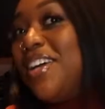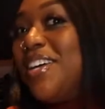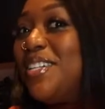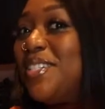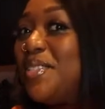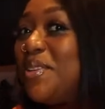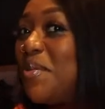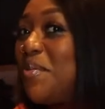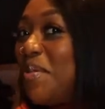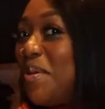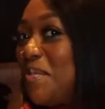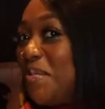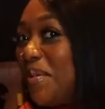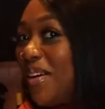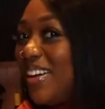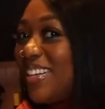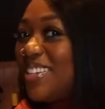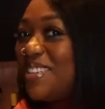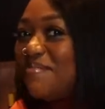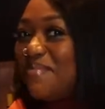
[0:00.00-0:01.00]
So we
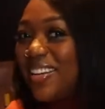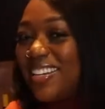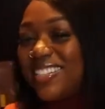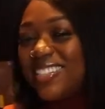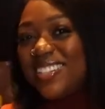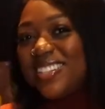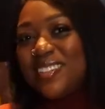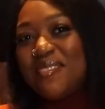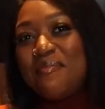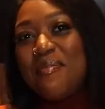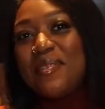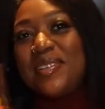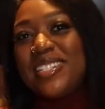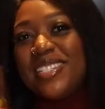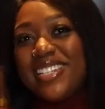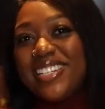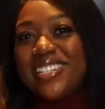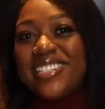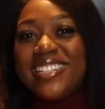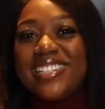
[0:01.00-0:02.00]
want to make sure the
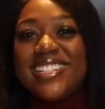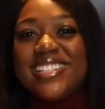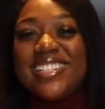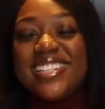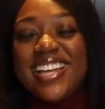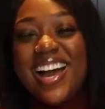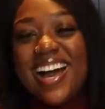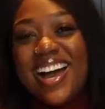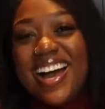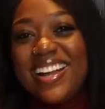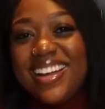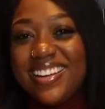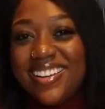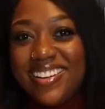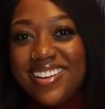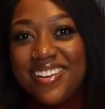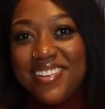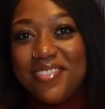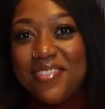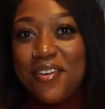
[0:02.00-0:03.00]
skillet is hot
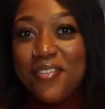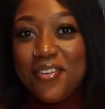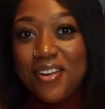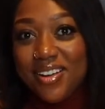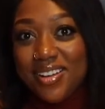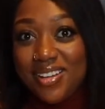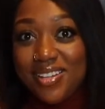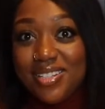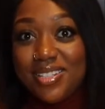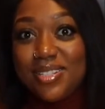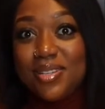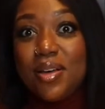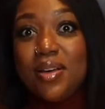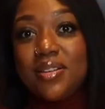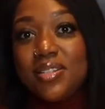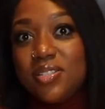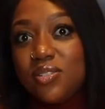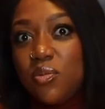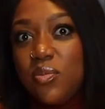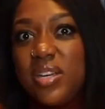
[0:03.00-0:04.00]
enough for us
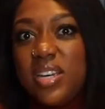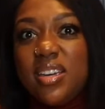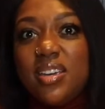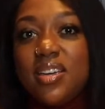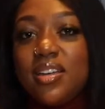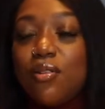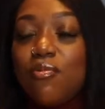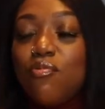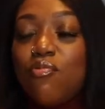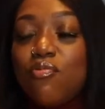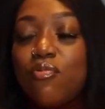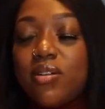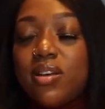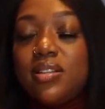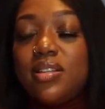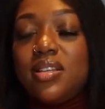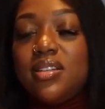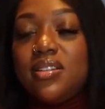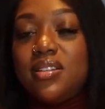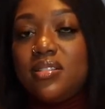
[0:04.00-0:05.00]
so we can get a
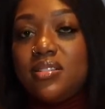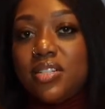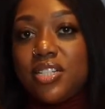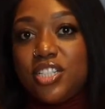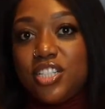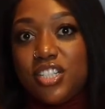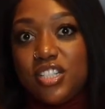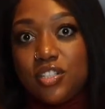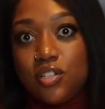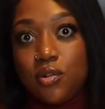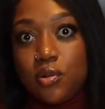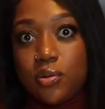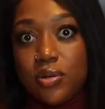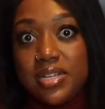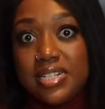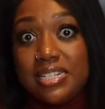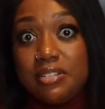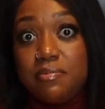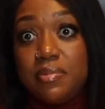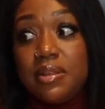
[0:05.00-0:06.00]
really delicious
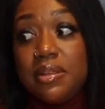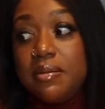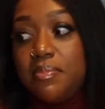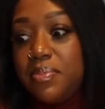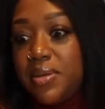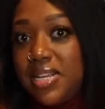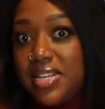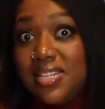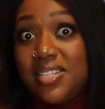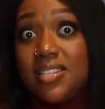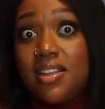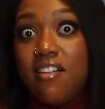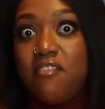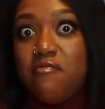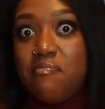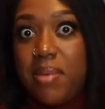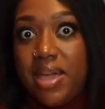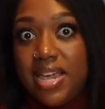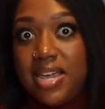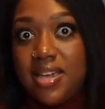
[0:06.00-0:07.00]
crispy piece
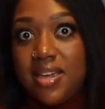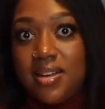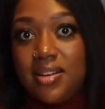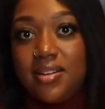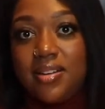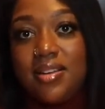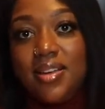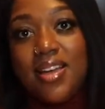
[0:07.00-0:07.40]
of bacon.